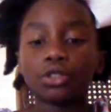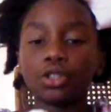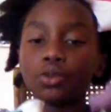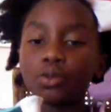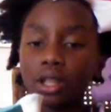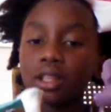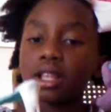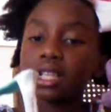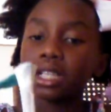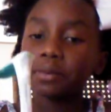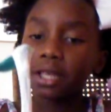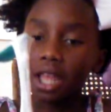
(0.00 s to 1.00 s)
do you think
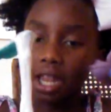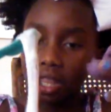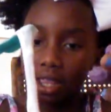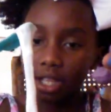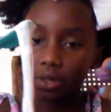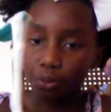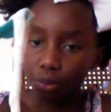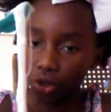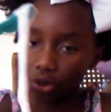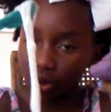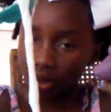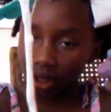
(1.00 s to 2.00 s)
this is made out of this?
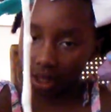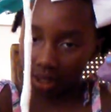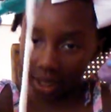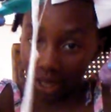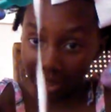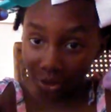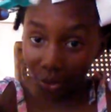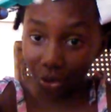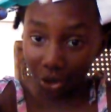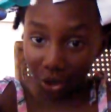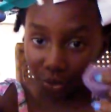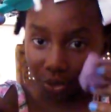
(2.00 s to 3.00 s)
Would you say yes or
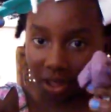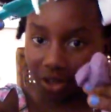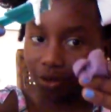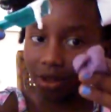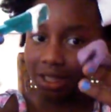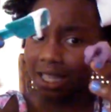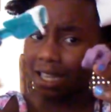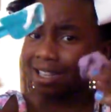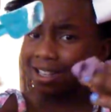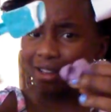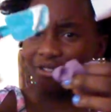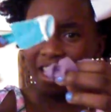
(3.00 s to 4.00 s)
no? You would say,
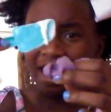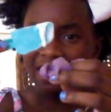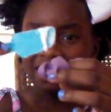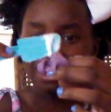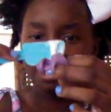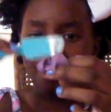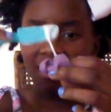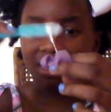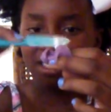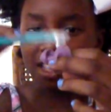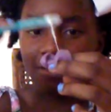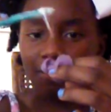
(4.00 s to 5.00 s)
no, that's not
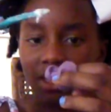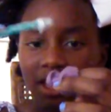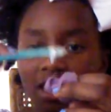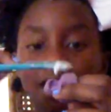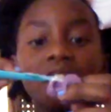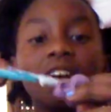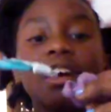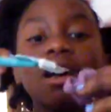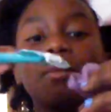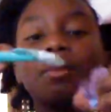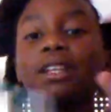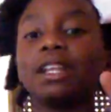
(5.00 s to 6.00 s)
the same thing.
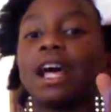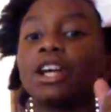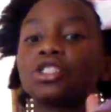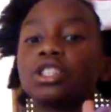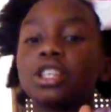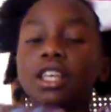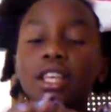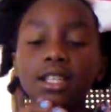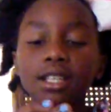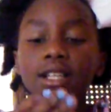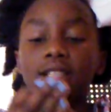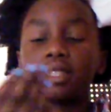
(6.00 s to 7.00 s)
But it actually
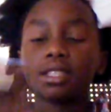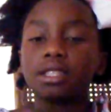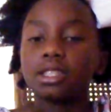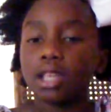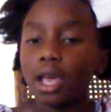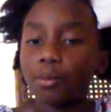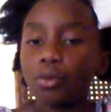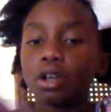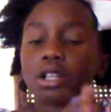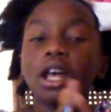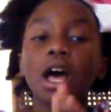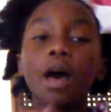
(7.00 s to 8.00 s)
is. It's the same
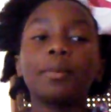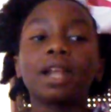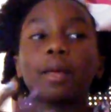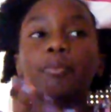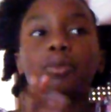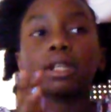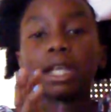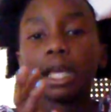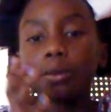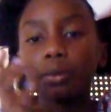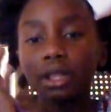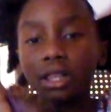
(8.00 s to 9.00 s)
one, but I
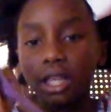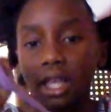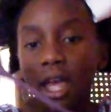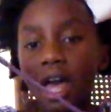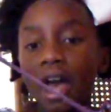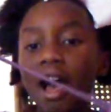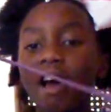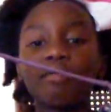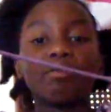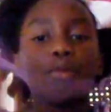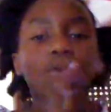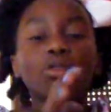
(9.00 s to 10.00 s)
played with it. I
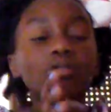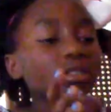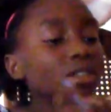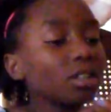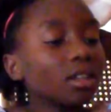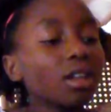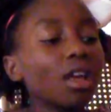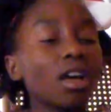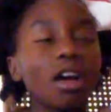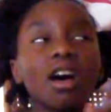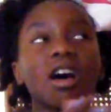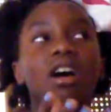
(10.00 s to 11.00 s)
molded it.
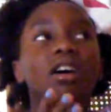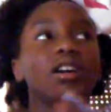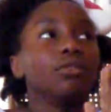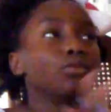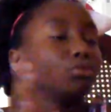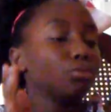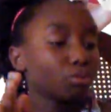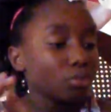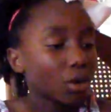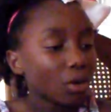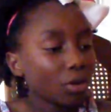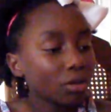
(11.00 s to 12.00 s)
I
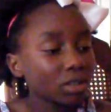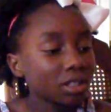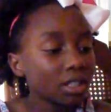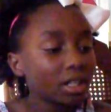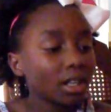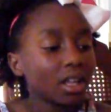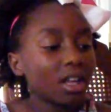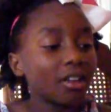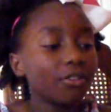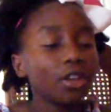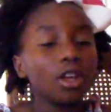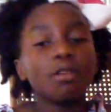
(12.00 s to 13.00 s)
rolled it. I